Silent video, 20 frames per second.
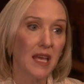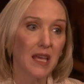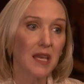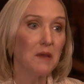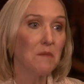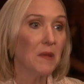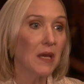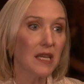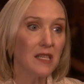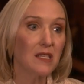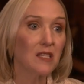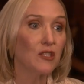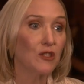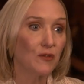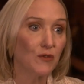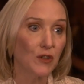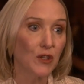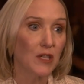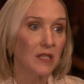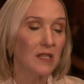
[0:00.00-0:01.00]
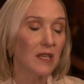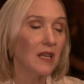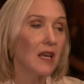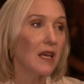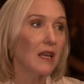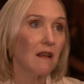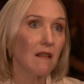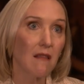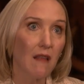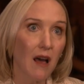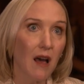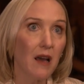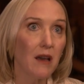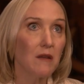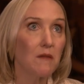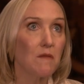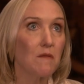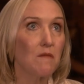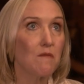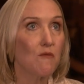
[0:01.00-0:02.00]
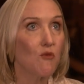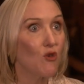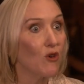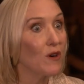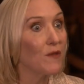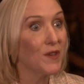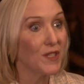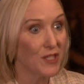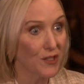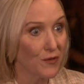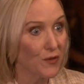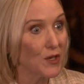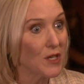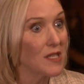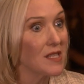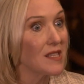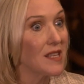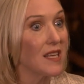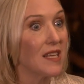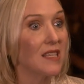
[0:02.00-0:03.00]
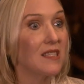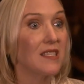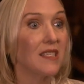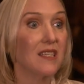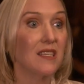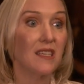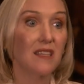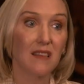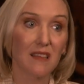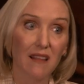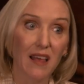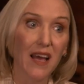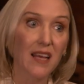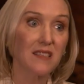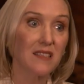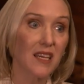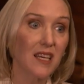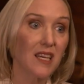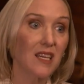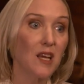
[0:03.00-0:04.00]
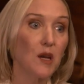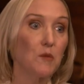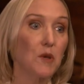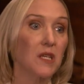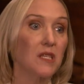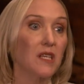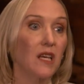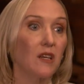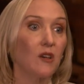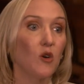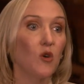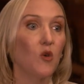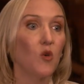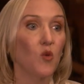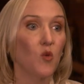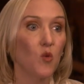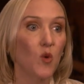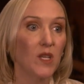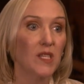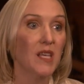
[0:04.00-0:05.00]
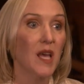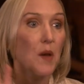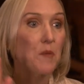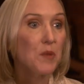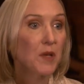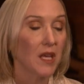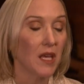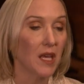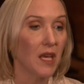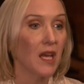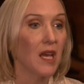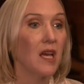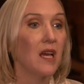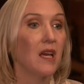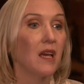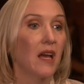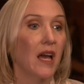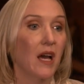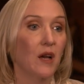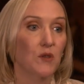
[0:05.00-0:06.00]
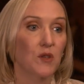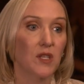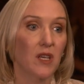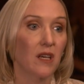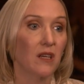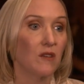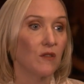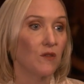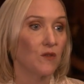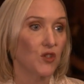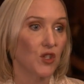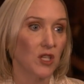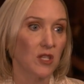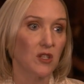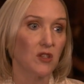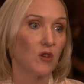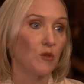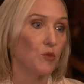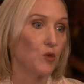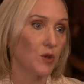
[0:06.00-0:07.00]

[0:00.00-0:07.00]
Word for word: It makes a difference, and, and a lot more of a difference than it did in the last economic cycle. What's happening outside of just our